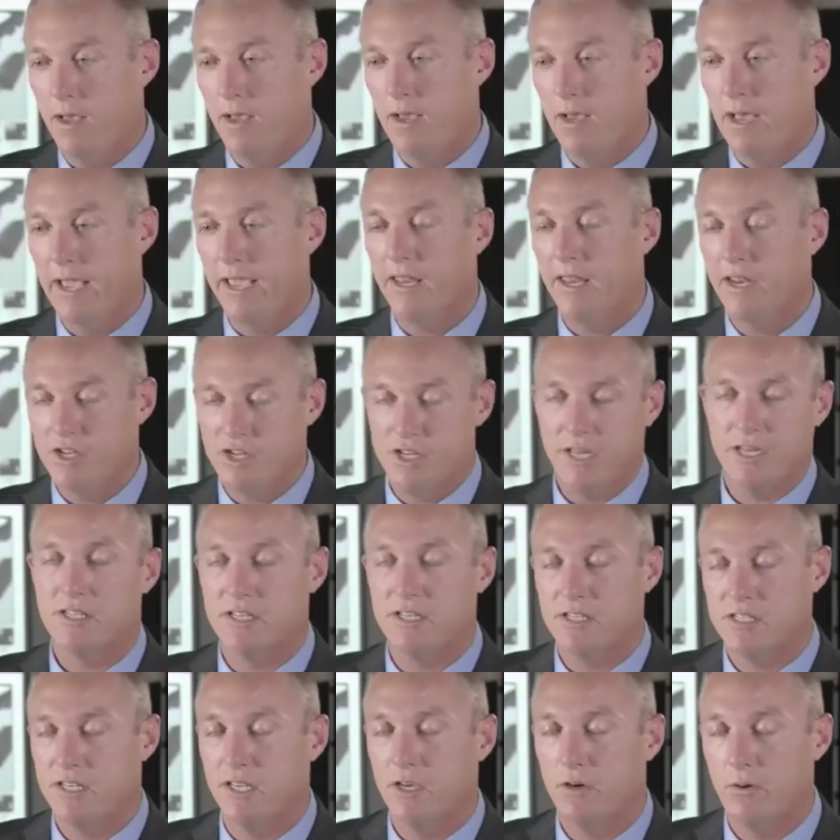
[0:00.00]
I get a chance
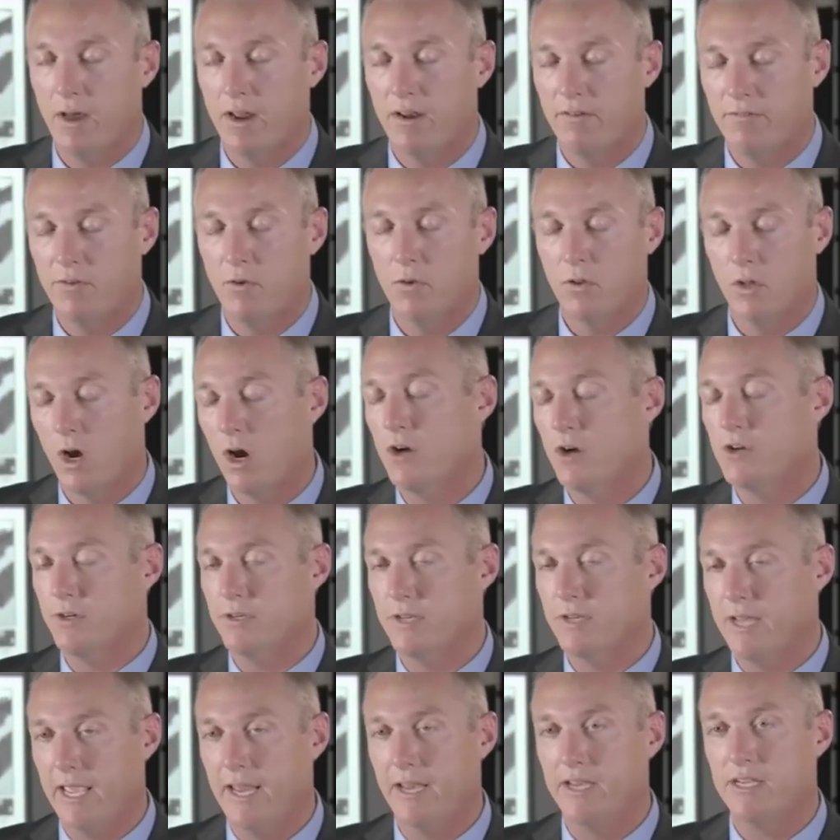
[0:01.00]
to see quite a few larger
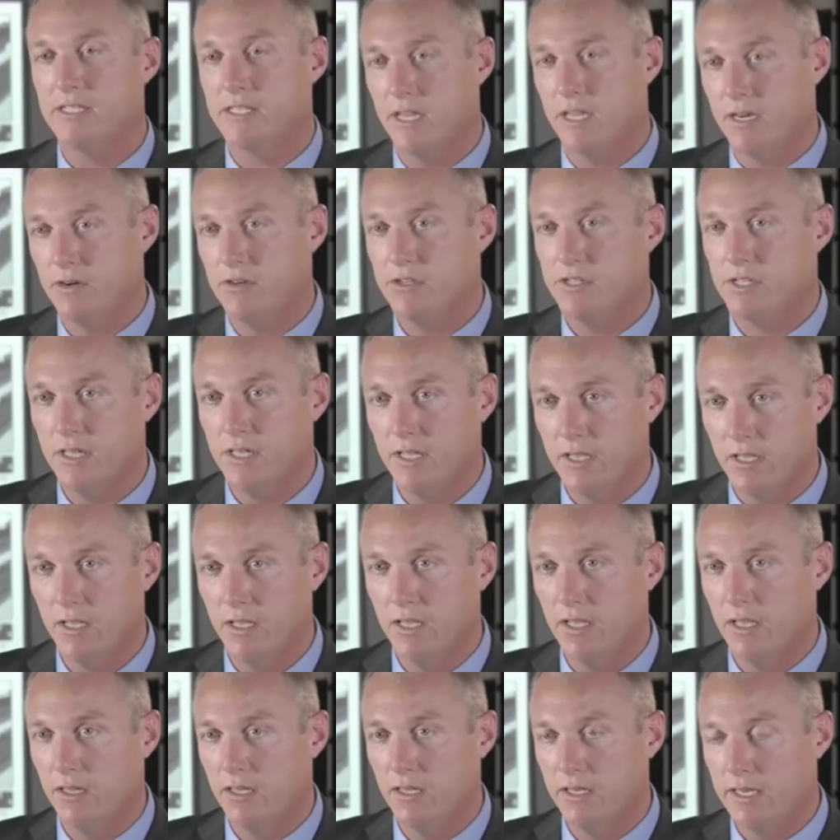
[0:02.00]
data centers in
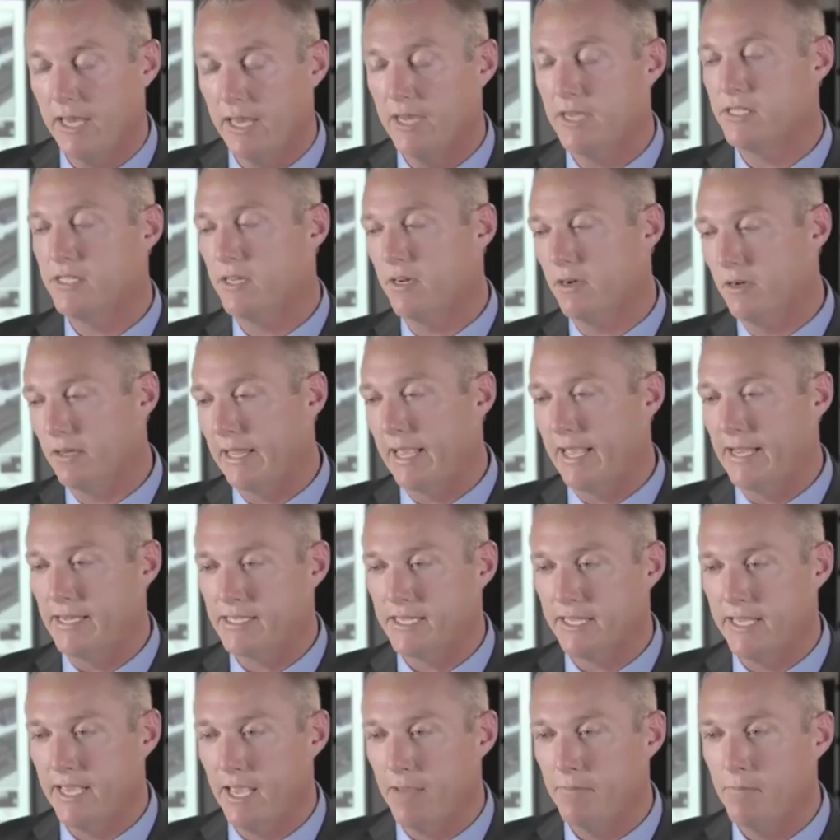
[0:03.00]
the data center
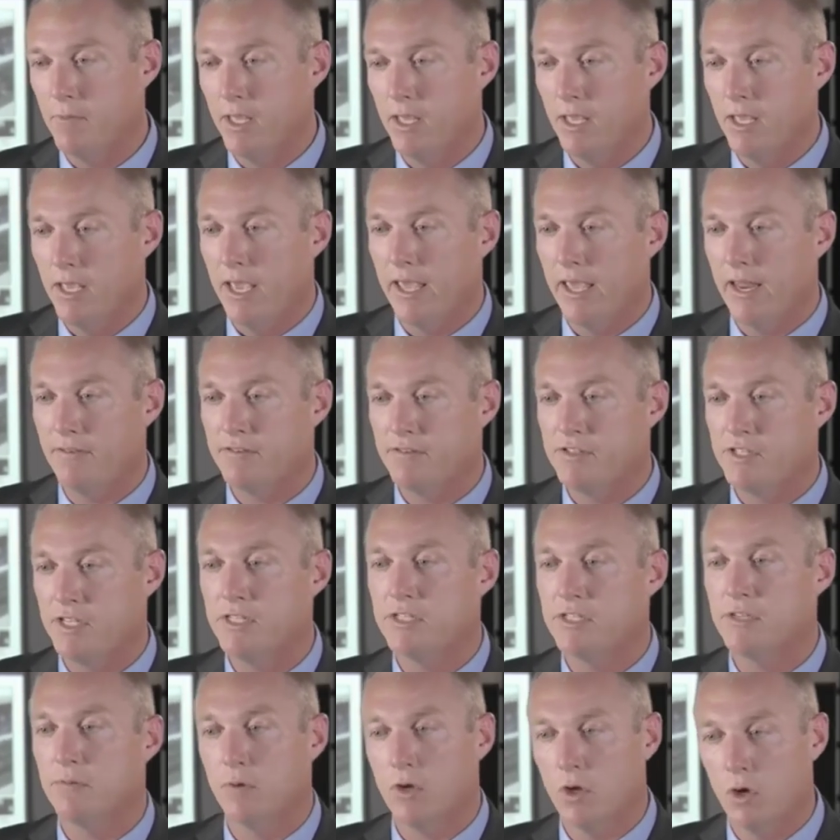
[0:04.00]
landscape, and I've seen
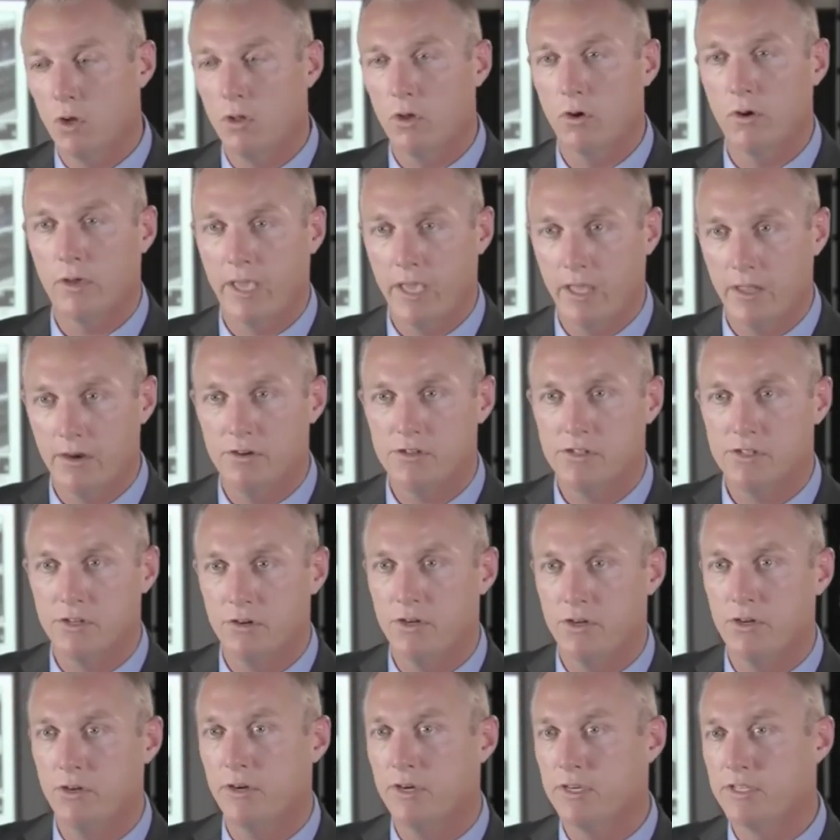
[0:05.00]
some co-locators that are
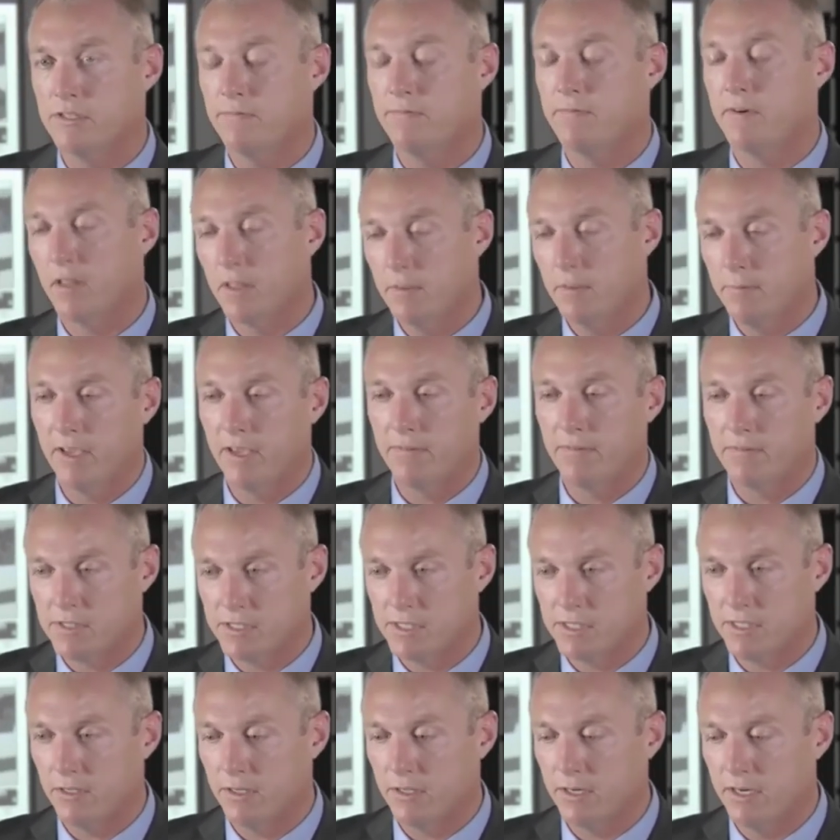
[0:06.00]
doing some fairly big
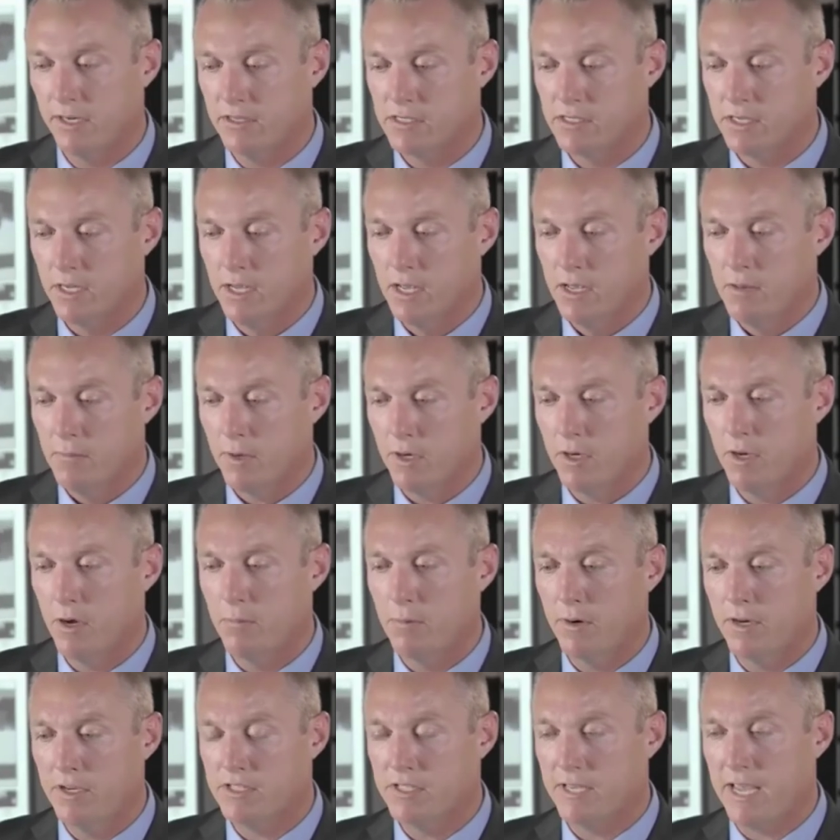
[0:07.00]
facilities, but
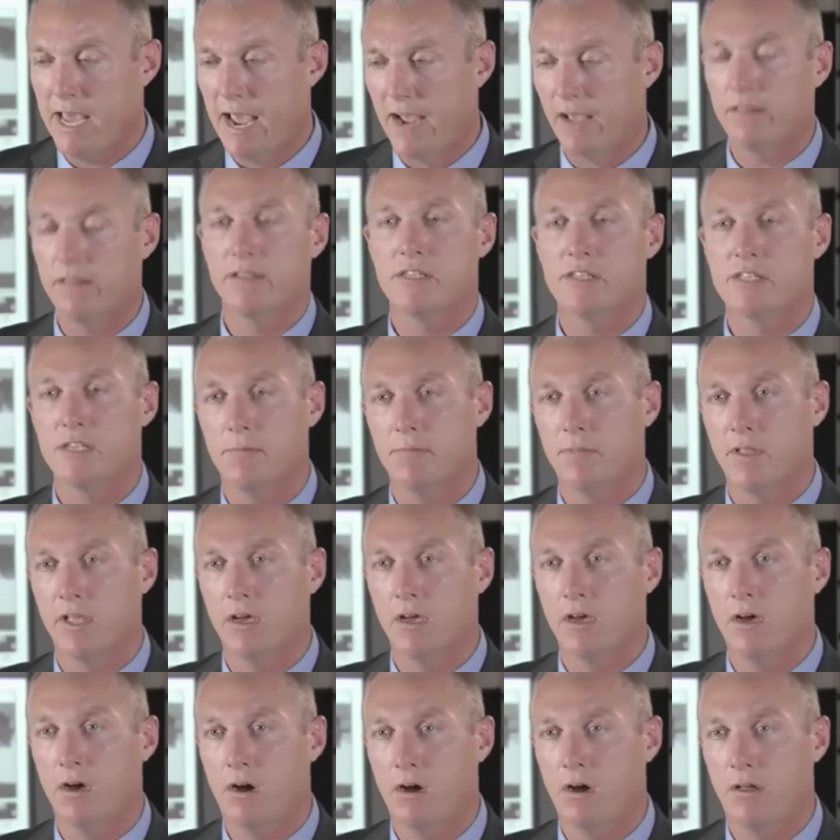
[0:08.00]
nobody's tackling
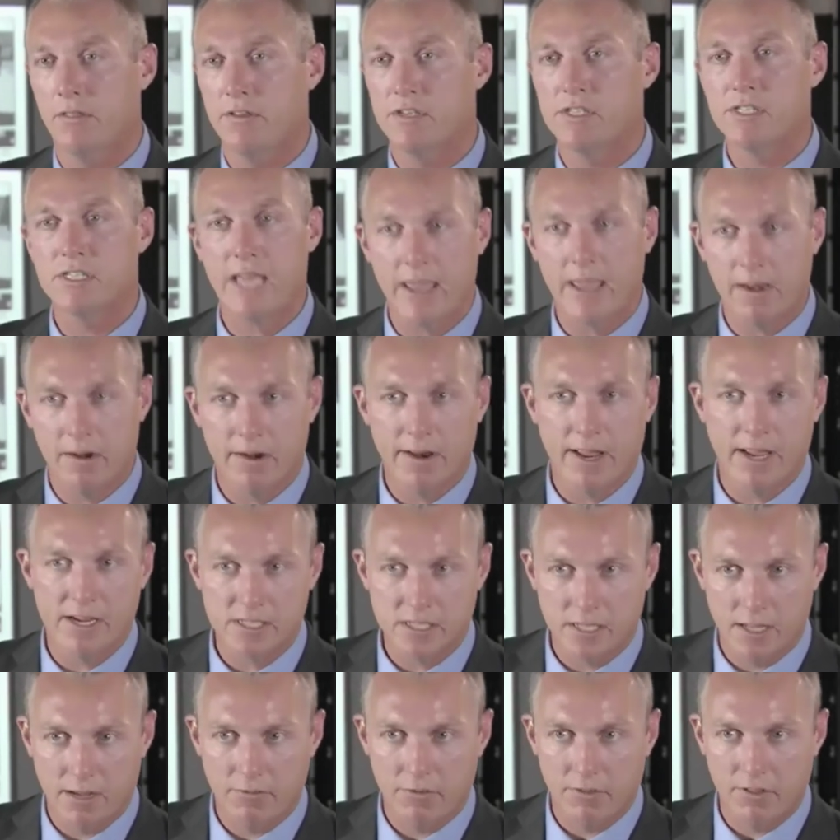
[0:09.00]
something on the standardized
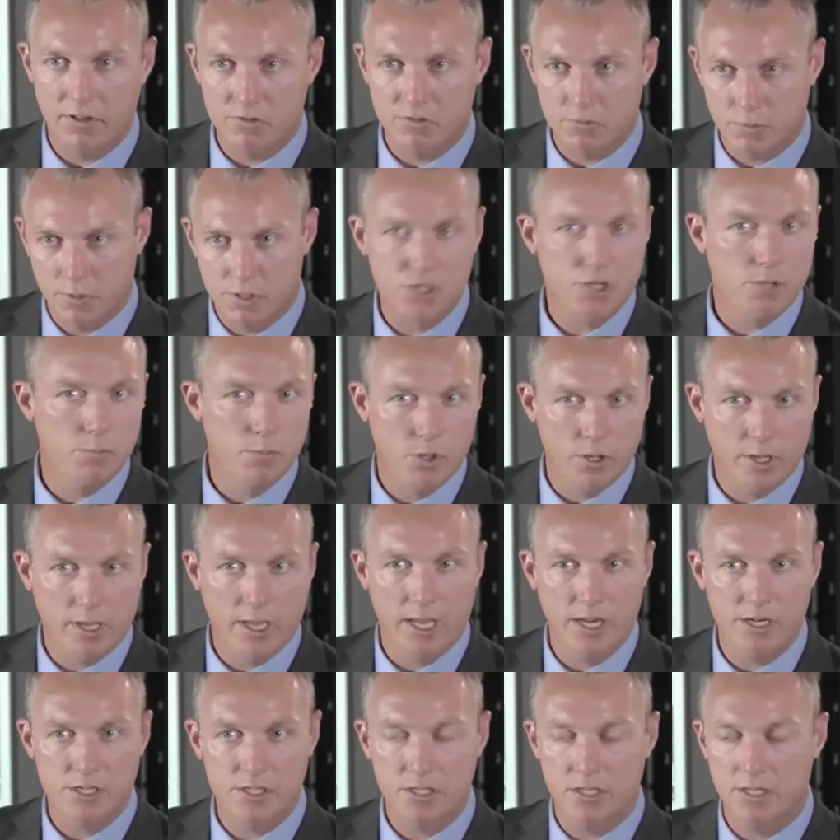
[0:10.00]
level that Switch
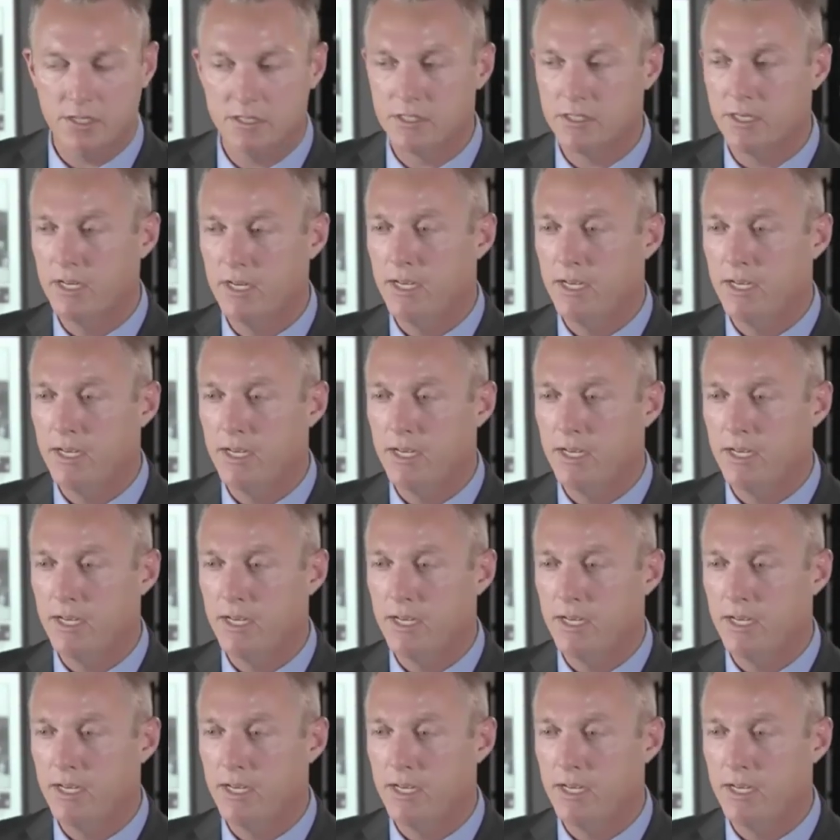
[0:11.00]
Communication is.